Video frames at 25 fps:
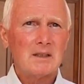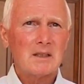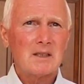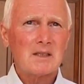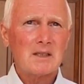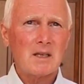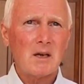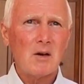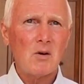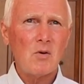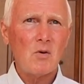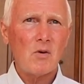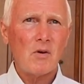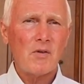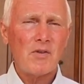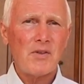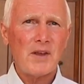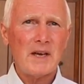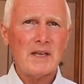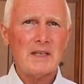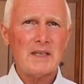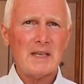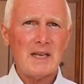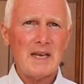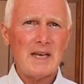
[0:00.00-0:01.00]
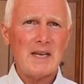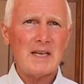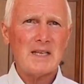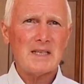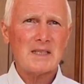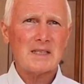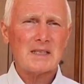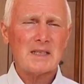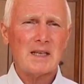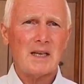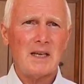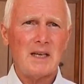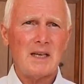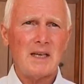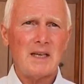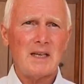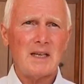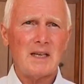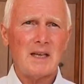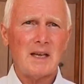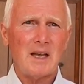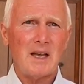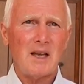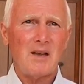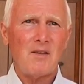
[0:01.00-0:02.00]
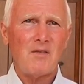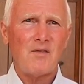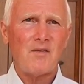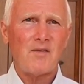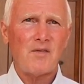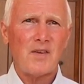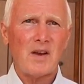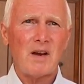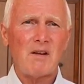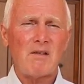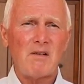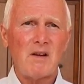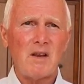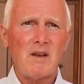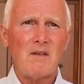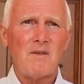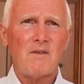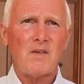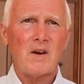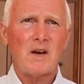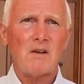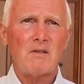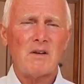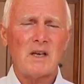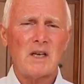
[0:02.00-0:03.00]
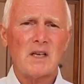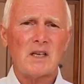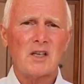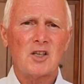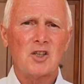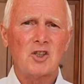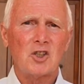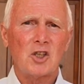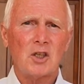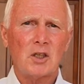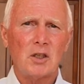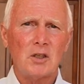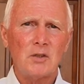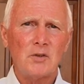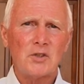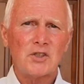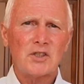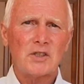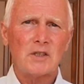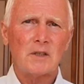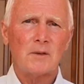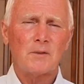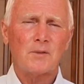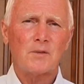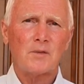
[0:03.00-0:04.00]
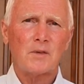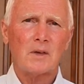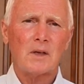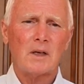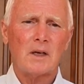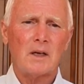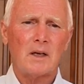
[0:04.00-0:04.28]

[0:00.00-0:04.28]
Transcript: So that is a very, very conclusive